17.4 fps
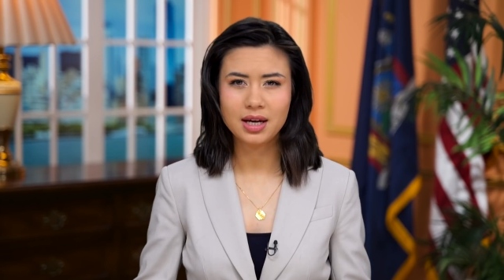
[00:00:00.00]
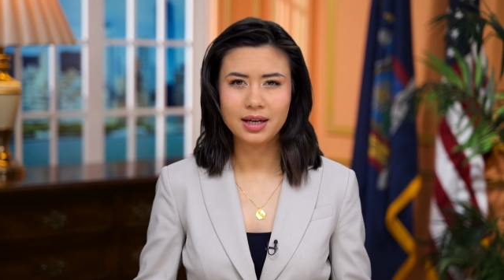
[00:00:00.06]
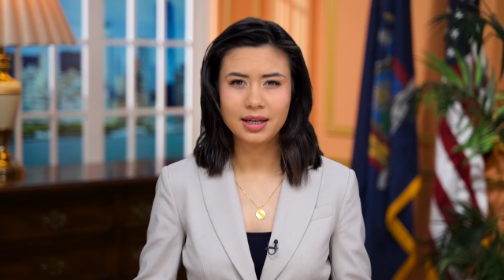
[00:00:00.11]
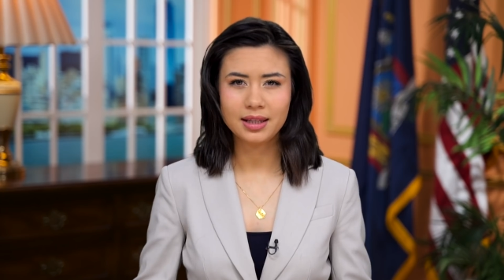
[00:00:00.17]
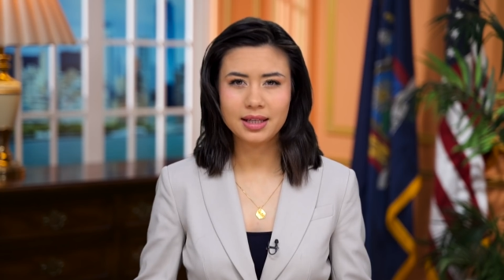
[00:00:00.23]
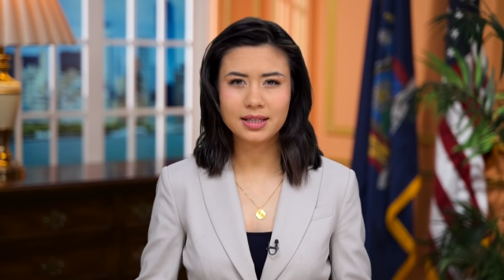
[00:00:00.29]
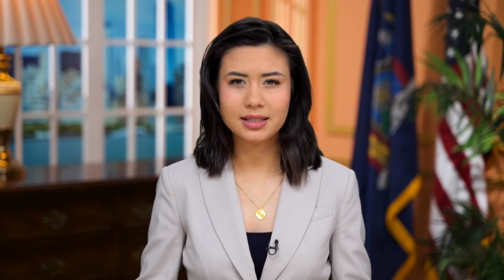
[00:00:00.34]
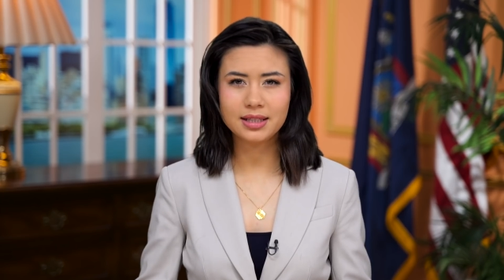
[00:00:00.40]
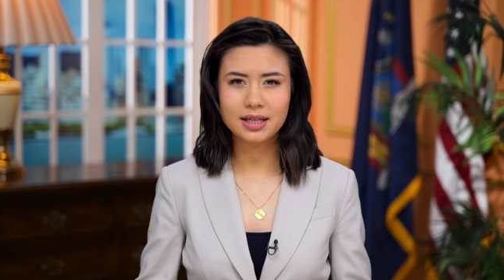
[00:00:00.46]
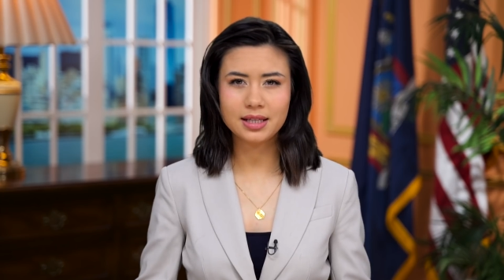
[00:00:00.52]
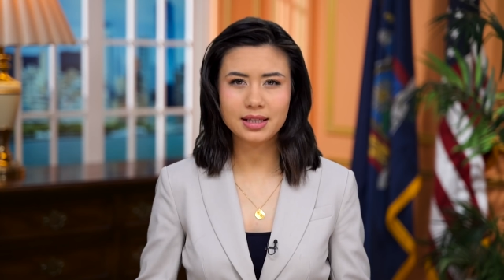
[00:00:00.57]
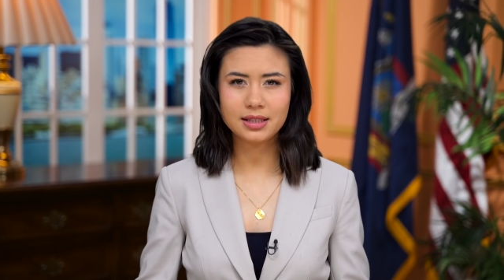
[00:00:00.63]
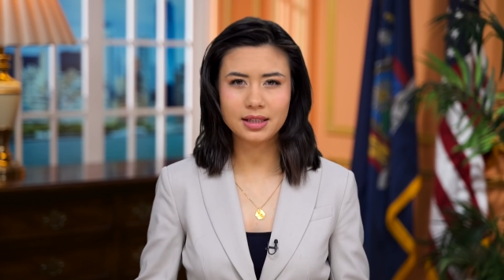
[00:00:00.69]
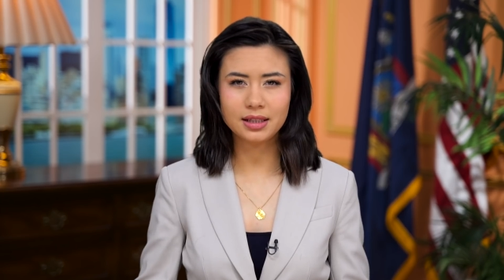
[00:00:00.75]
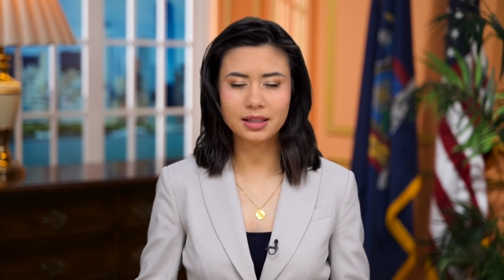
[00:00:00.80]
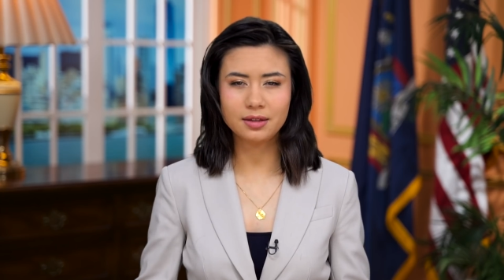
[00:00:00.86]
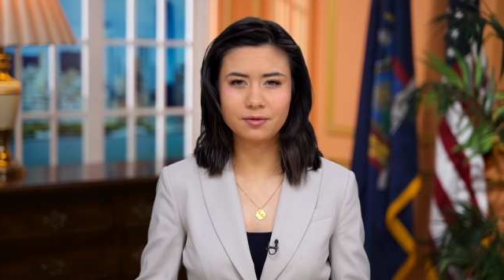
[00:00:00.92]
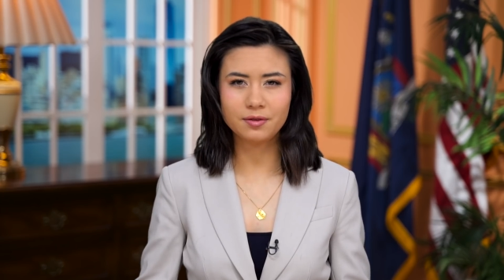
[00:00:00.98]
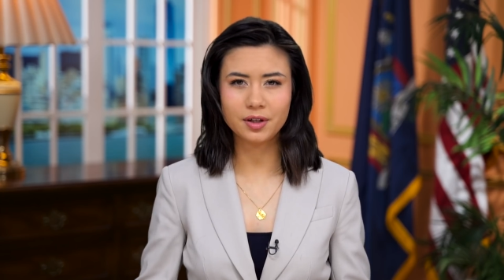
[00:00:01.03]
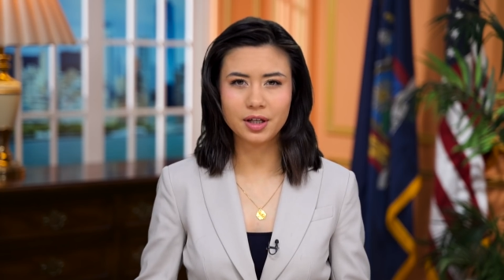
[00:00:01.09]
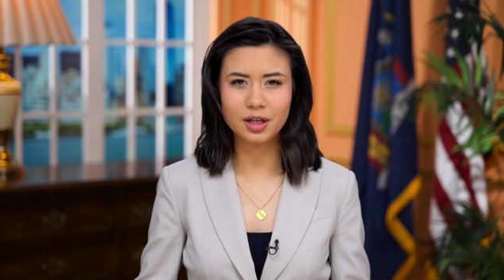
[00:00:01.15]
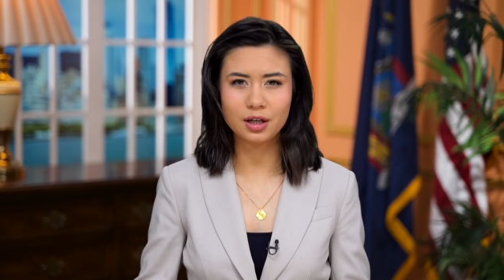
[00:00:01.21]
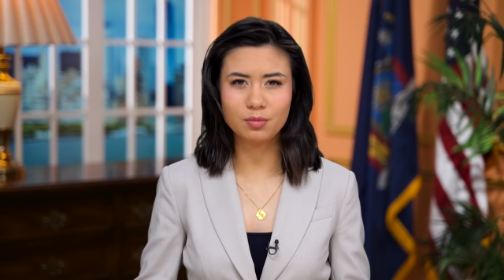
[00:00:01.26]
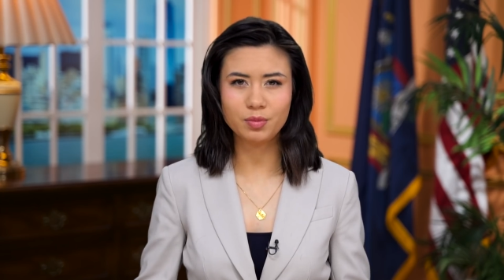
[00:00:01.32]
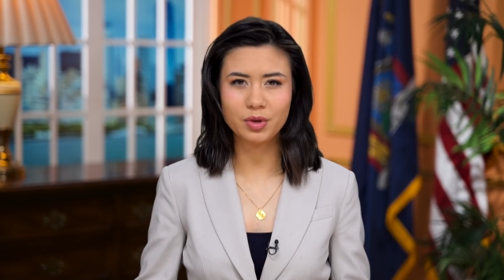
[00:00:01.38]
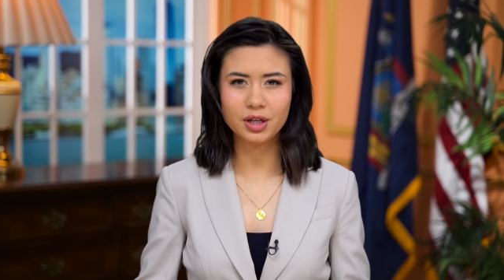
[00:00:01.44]
This is
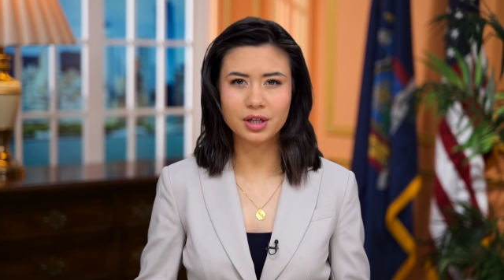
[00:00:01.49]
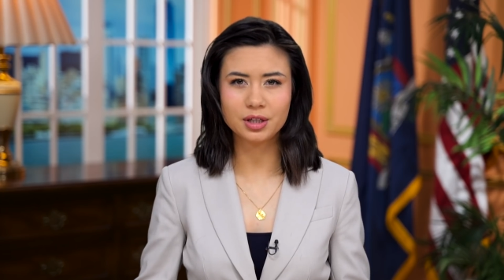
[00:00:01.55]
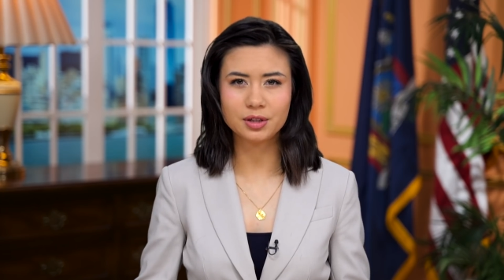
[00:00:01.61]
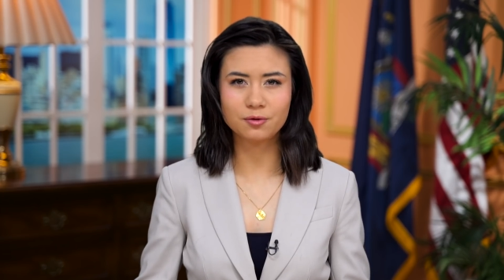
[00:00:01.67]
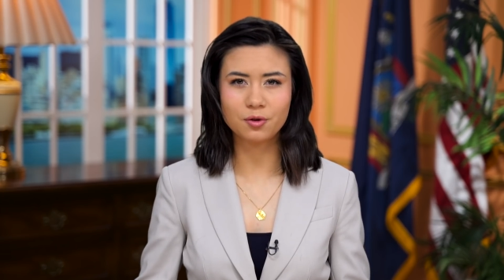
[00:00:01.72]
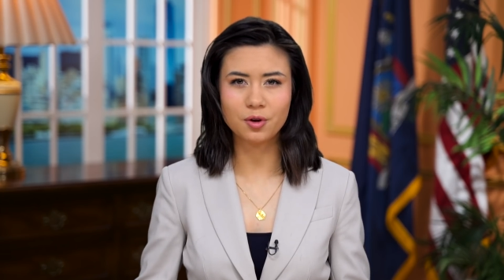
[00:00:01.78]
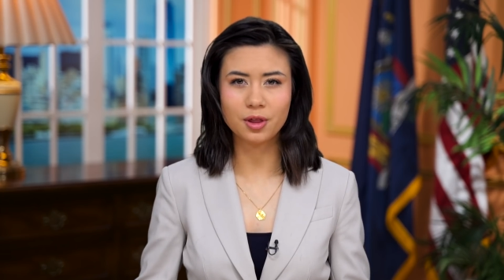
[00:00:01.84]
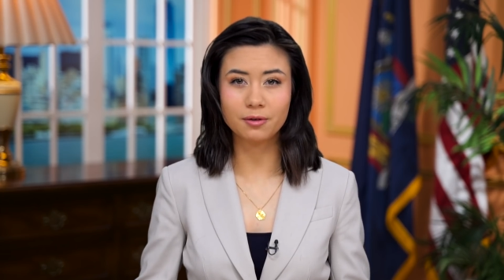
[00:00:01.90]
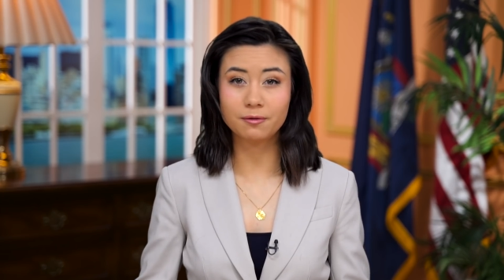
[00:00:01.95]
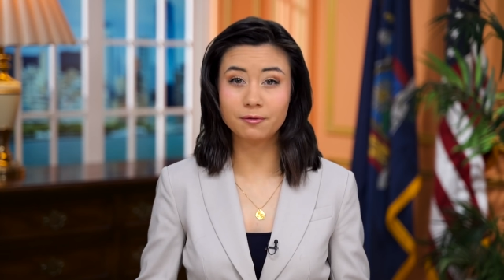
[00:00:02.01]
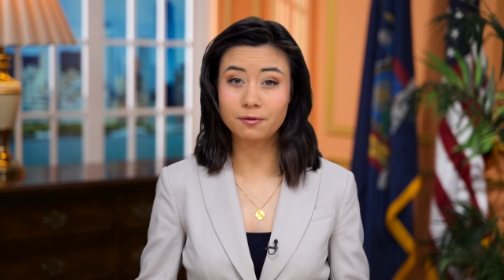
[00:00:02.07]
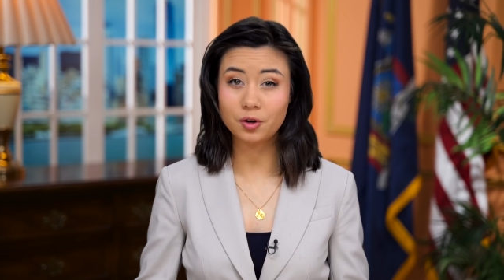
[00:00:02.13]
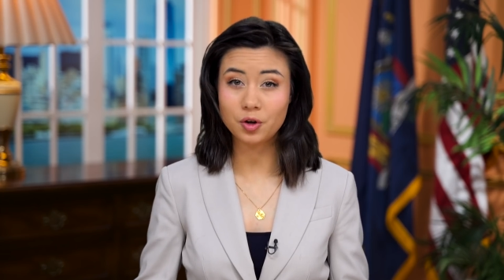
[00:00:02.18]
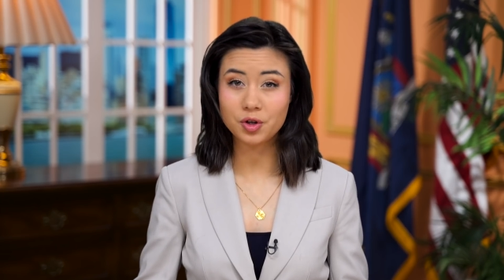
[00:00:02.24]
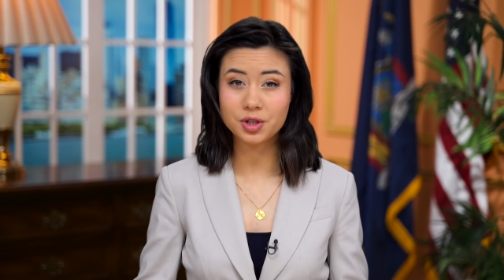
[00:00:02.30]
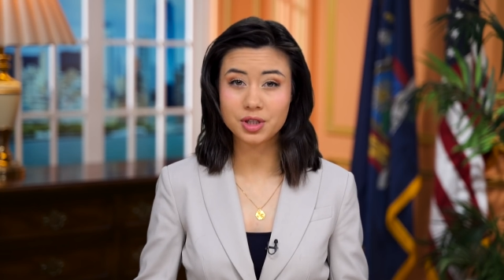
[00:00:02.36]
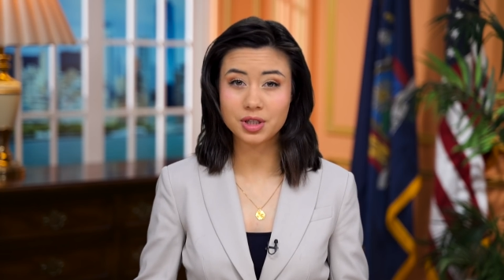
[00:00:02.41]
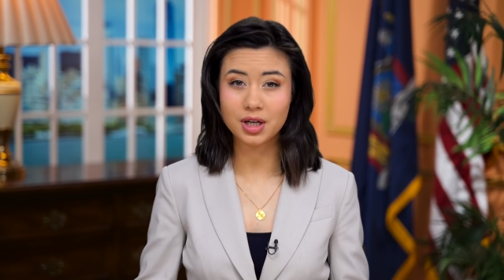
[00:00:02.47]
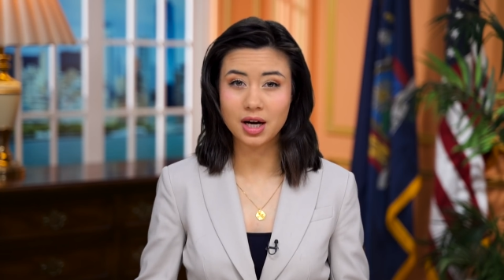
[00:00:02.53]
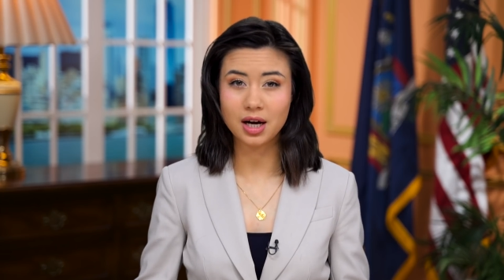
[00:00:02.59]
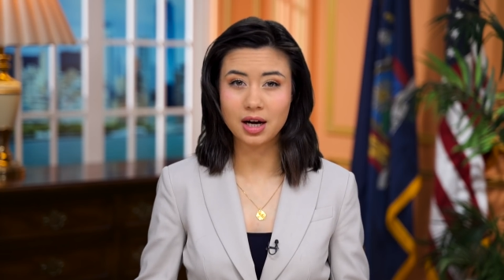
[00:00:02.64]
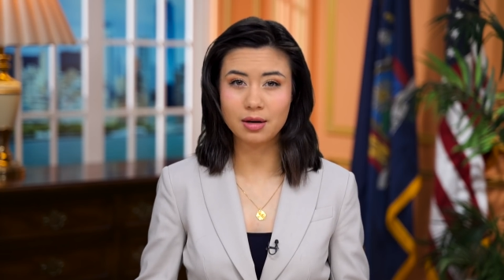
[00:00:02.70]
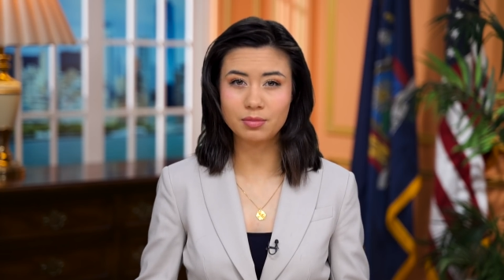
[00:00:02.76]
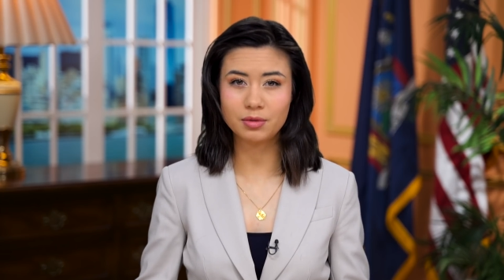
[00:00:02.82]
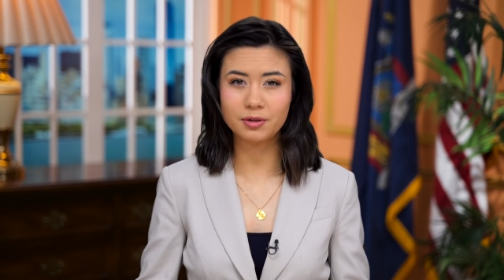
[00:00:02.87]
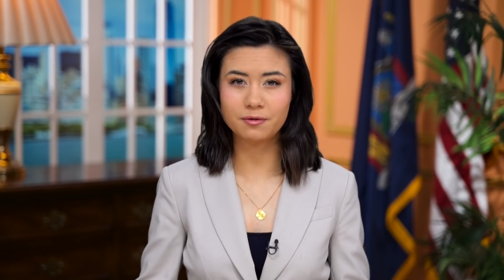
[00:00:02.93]
significant because for the first time,